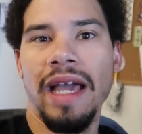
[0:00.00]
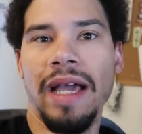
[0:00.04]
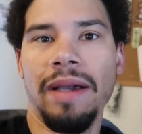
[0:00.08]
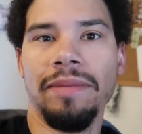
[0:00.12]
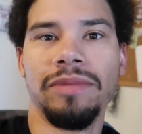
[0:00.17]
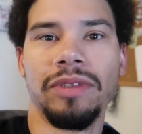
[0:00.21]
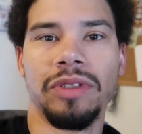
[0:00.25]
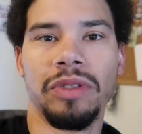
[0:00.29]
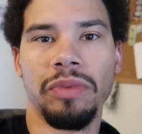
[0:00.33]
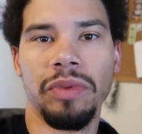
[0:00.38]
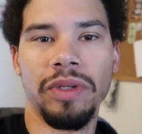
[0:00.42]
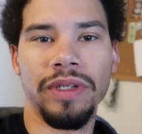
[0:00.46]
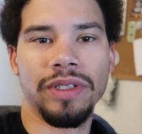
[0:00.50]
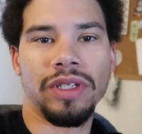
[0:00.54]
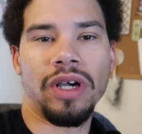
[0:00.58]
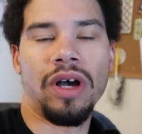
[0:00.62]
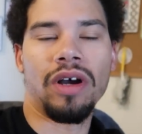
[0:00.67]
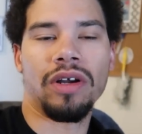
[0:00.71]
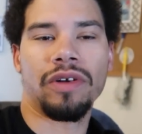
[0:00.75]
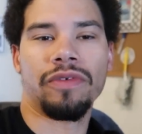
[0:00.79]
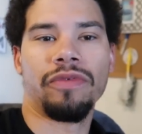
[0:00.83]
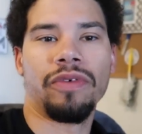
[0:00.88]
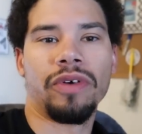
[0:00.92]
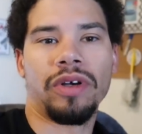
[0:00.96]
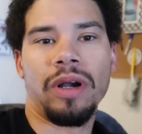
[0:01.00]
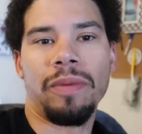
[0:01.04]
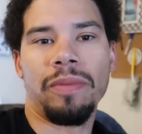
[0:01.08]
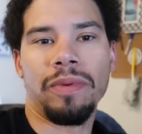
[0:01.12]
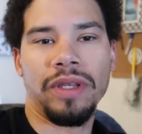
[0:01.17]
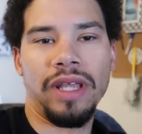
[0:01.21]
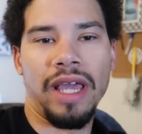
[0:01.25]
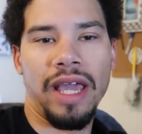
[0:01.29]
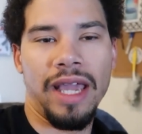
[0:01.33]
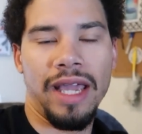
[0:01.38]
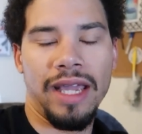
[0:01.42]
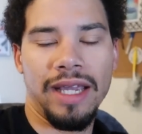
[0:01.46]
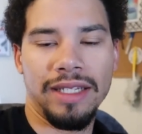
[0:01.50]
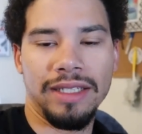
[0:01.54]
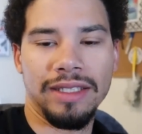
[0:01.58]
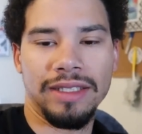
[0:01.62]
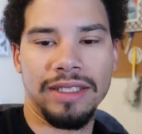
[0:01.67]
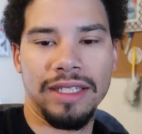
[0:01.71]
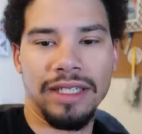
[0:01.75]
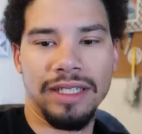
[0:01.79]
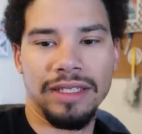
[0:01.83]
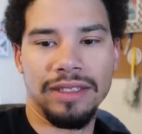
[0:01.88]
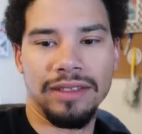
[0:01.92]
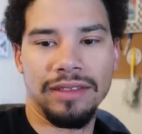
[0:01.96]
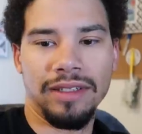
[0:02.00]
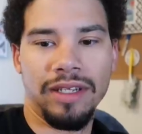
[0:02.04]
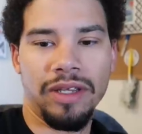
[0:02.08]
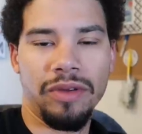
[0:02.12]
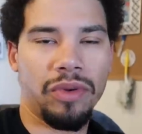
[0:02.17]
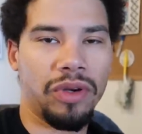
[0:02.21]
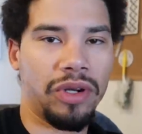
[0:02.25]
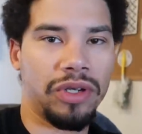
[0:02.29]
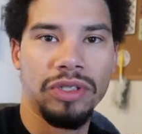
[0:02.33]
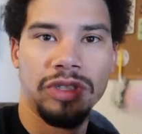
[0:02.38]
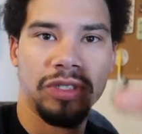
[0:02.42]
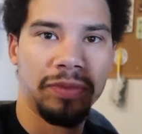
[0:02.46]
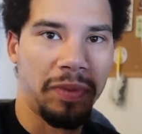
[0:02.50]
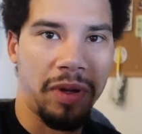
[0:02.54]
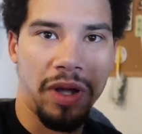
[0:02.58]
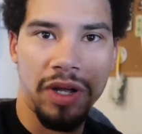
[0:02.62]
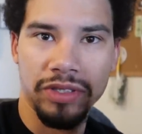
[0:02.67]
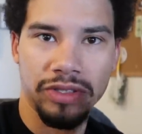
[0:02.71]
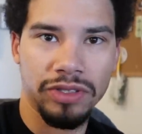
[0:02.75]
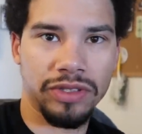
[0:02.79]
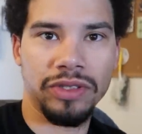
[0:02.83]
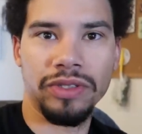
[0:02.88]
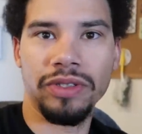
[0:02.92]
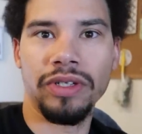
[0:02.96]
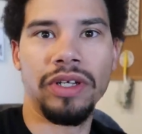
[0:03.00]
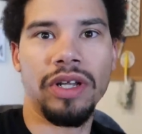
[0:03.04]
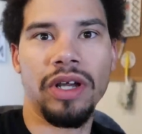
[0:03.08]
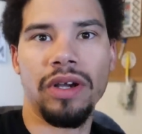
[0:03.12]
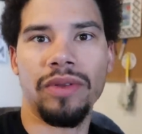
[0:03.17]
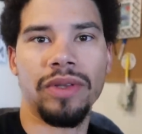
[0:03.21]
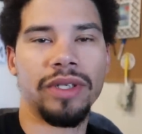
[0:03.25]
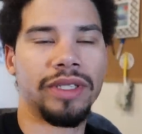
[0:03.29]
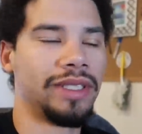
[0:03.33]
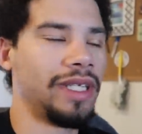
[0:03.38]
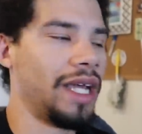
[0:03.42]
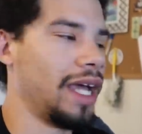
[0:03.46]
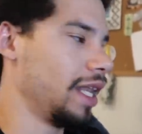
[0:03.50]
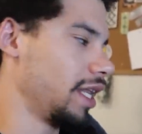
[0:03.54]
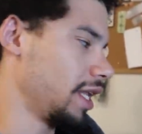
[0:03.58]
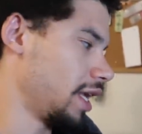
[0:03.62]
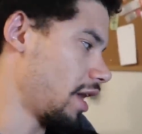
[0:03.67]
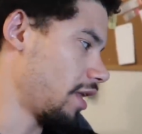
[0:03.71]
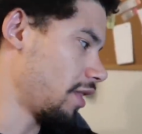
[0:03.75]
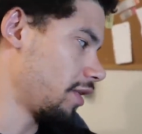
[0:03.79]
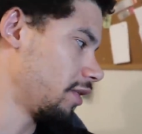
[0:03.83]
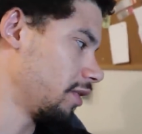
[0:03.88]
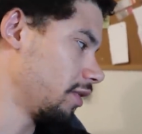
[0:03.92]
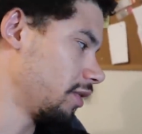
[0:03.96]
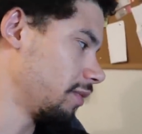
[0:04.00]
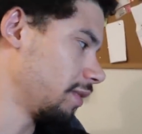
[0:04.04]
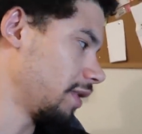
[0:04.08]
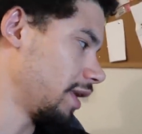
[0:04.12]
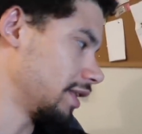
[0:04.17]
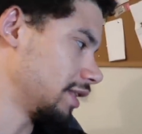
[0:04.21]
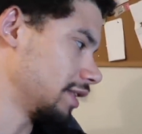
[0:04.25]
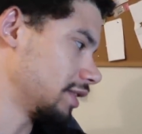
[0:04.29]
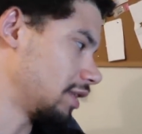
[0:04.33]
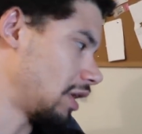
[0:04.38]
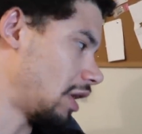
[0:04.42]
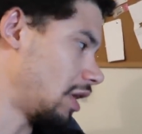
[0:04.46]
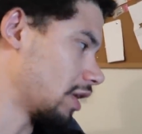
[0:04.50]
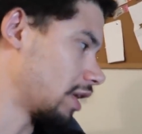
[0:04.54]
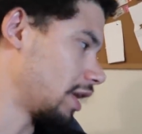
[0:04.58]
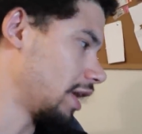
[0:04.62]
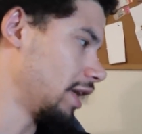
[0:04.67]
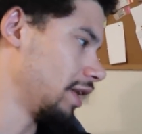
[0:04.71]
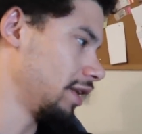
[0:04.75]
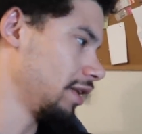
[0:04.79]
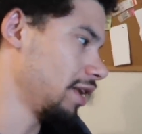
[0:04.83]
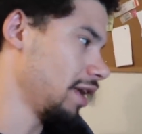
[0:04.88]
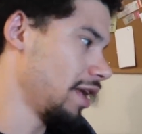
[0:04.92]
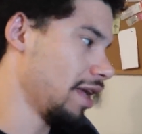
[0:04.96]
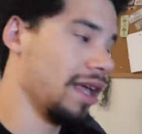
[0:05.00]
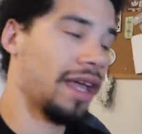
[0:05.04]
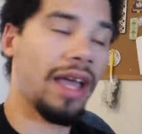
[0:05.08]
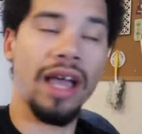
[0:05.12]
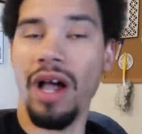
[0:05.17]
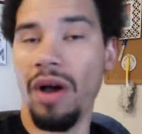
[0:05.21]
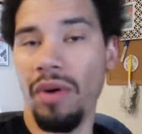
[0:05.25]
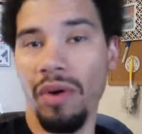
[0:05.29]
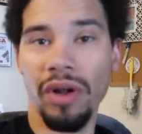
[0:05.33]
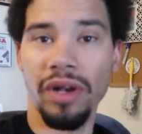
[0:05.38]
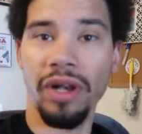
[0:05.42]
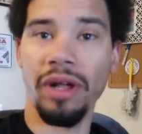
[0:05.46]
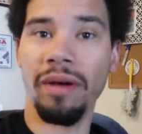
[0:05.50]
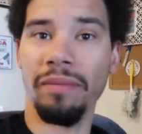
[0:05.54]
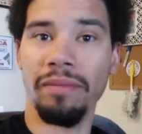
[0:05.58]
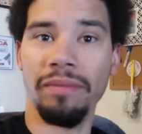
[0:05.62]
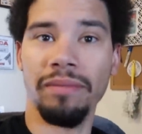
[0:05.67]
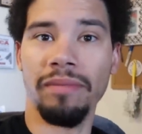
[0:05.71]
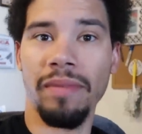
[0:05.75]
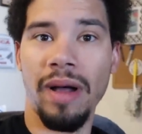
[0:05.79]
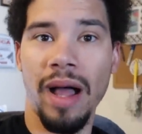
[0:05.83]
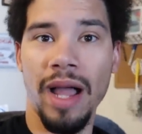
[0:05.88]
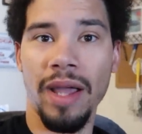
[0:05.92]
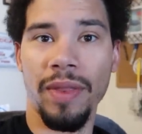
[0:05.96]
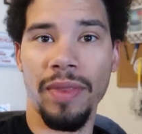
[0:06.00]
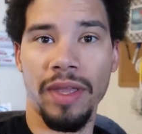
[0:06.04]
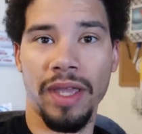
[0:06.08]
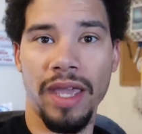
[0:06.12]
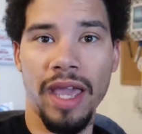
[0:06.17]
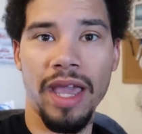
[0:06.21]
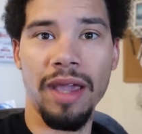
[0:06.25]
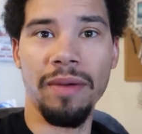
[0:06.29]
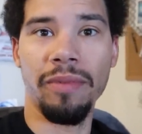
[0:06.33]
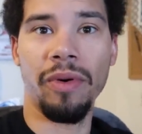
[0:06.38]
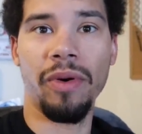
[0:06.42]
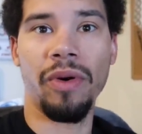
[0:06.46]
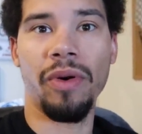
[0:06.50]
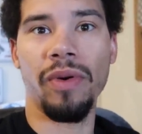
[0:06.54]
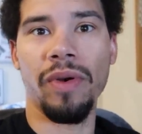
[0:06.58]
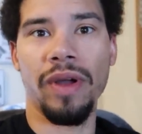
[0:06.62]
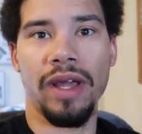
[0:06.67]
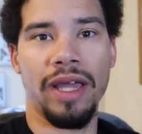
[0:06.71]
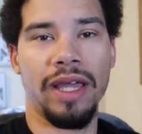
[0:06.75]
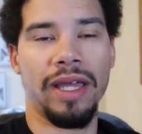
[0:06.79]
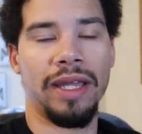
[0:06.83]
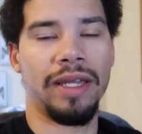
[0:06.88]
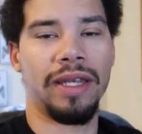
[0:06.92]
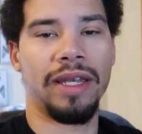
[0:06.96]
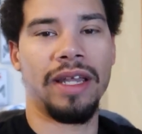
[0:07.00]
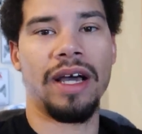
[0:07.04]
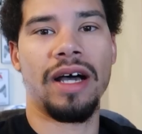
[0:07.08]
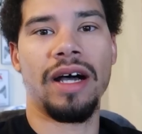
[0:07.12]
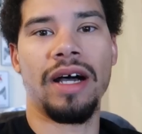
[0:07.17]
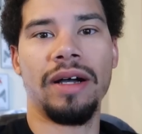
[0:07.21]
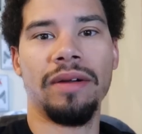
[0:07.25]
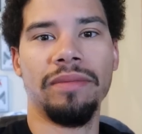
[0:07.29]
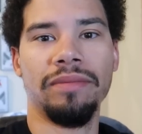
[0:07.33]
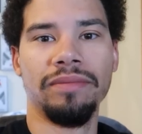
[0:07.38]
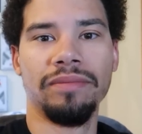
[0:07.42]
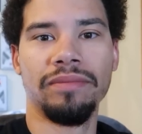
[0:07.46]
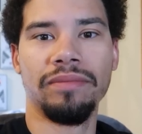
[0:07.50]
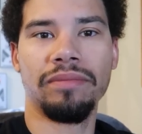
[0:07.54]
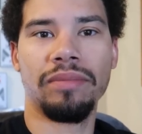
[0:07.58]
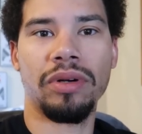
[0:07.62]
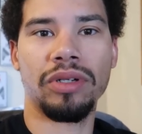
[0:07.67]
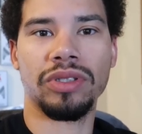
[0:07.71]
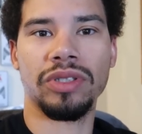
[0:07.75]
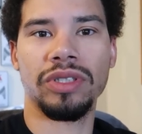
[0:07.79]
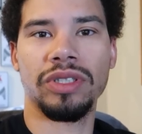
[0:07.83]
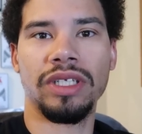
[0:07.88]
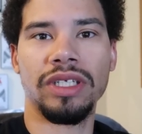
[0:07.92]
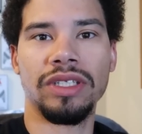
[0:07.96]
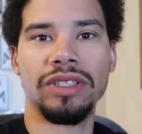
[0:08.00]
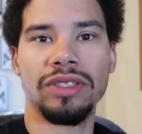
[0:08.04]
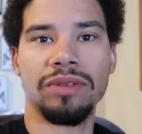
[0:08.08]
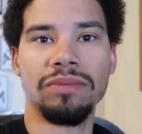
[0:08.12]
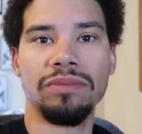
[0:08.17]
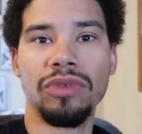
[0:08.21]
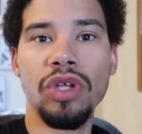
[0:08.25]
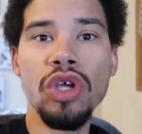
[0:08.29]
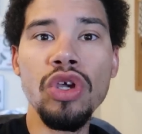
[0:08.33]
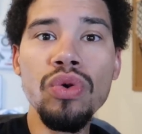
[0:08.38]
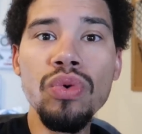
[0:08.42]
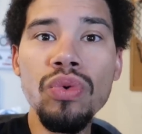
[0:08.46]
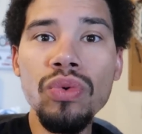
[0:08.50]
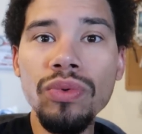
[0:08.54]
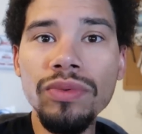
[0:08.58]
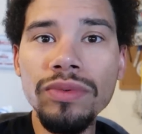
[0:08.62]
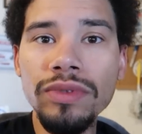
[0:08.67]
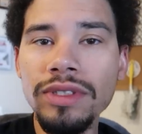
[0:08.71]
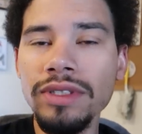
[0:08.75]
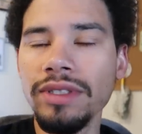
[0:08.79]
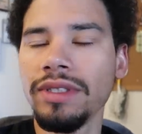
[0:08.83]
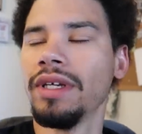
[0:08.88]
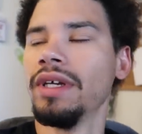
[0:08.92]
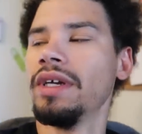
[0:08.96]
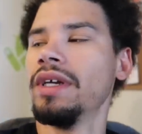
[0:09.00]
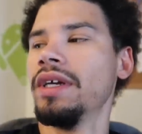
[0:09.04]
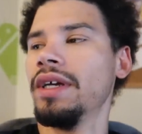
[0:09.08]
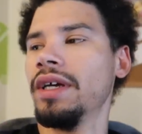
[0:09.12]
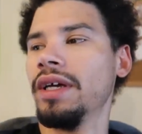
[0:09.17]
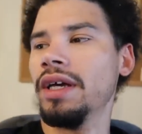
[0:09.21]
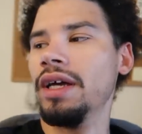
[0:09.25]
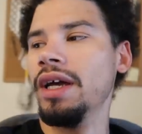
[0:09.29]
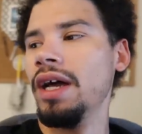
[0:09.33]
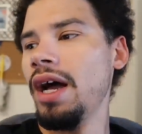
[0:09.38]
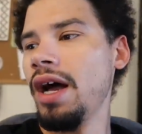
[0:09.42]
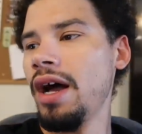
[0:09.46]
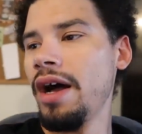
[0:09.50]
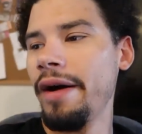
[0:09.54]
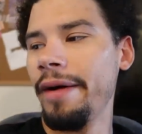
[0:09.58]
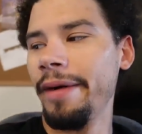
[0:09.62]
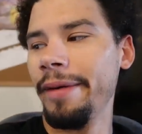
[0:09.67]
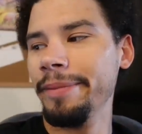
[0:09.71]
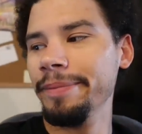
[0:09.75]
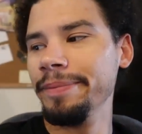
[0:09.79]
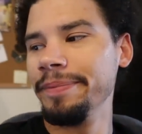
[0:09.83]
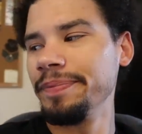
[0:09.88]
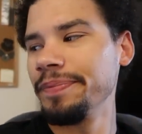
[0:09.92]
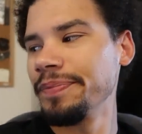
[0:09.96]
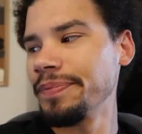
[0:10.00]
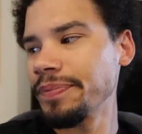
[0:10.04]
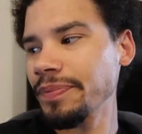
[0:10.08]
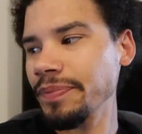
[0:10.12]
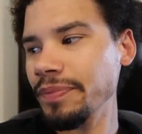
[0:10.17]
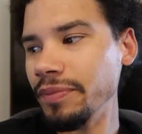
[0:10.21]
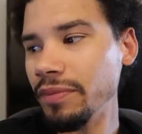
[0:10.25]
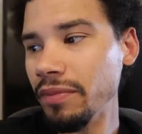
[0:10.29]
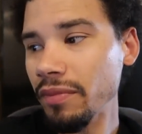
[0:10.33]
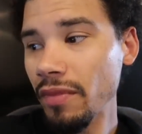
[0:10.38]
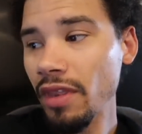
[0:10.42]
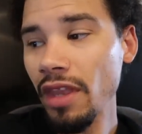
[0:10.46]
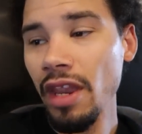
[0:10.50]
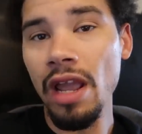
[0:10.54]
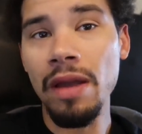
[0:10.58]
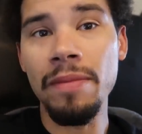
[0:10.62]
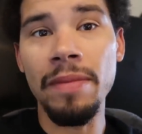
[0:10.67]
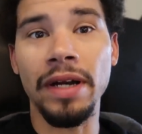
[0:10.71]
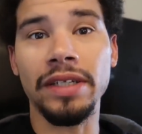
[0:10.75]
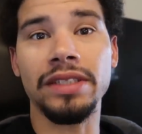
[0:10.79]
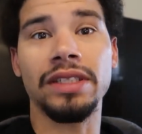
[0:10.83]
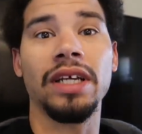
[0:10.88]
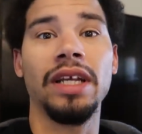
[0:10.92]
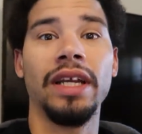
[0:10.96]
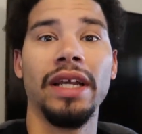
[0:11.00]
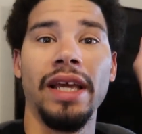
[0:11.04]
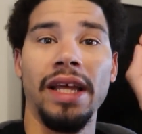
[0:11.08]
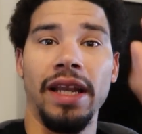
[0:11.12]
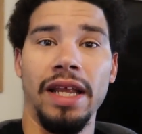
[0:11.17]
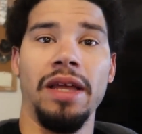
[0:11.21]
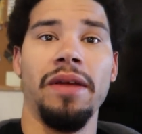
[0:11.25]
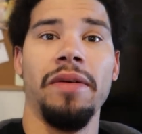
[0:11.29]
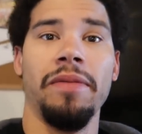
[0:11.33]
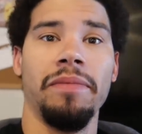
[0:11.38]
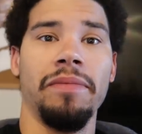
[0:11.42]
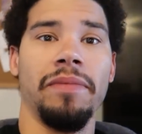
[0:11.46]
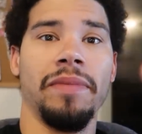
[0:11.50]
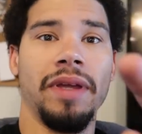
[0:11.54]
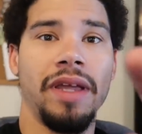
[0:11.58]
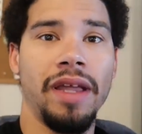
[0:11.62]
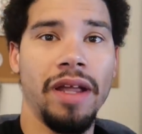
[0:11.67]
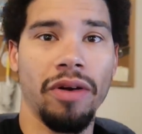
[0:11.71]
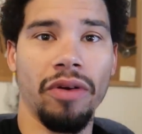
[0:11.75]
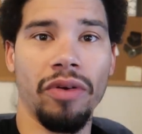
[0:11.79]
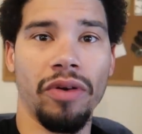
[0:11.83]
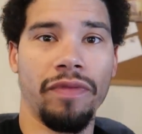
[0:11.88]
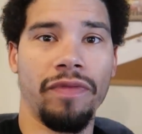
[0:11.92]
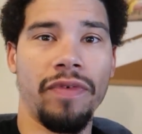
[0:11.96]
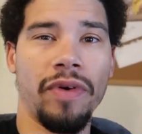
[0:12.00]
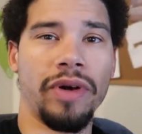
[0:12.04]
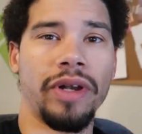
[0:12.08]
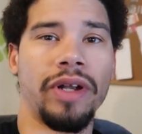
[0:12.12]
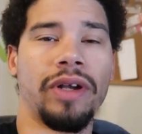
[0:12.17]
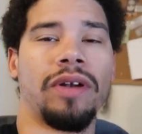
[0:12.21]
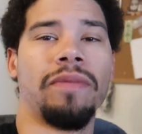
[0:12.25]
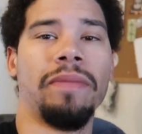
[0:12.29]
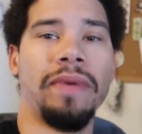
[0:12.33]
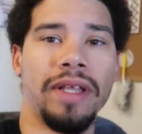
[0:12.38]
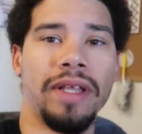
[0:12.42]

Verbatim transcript: Ms and we talked for a couple days and he wanted to sponsor, you know, this, that, and the other. We got to talking. I wound up buying the cable and uh, purchasing some tunes. Um, I'm actually going to get him here on the phone here in